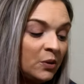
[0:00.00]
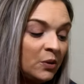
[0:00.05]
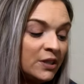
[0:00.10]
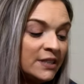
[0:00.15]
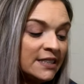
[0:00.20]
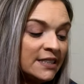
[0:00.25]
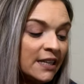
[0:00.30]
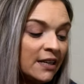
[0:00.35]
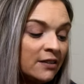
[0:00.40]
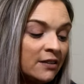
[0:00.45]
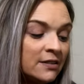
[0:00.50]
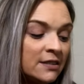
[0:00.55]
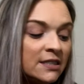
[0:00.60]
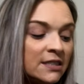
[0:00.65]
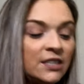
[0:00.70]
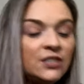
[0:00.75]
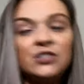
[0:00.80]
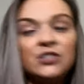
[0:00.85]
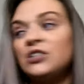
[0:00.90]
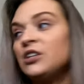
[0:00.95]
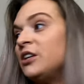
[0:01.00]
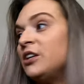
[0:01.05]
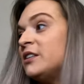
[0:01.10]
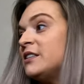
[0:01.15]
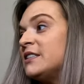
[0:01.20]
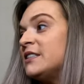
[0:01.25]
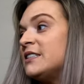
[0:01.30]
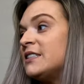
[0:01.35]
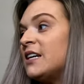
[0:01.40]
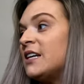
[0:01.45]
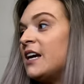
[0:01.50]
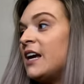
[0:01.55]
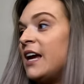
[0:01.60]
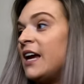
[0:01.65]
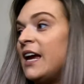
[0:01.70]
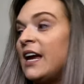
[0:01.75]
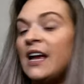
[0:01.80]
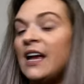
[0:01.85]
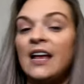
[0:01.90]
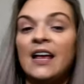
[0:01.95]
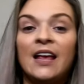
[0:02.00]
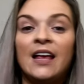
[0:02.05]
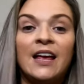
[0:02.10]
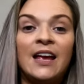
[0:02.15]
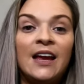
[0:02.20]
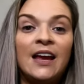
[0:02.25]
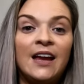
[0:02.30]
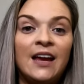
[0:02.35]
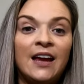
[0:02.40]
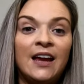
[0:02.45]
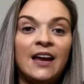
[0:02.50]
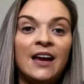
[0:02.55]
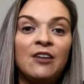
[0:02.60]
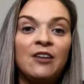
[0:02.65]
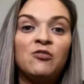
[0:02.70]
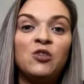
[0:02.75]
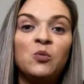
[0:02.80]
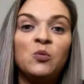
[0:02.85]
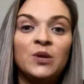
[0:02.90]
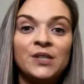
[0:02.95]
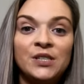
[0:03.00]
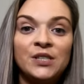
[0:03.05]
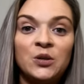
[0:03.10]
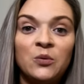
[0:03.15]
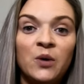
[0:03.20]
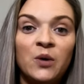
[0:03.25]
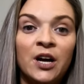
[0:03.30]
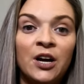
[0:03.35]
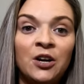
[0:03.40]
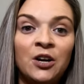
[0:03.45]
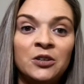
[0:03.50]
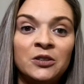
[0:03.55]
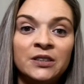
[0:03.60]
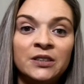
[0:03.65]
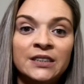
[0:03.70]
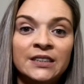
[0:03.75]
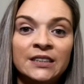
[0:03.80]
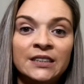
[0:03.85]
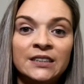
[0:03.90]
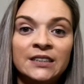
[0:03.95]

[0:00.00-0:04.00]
puts out t-shirts every once in a while.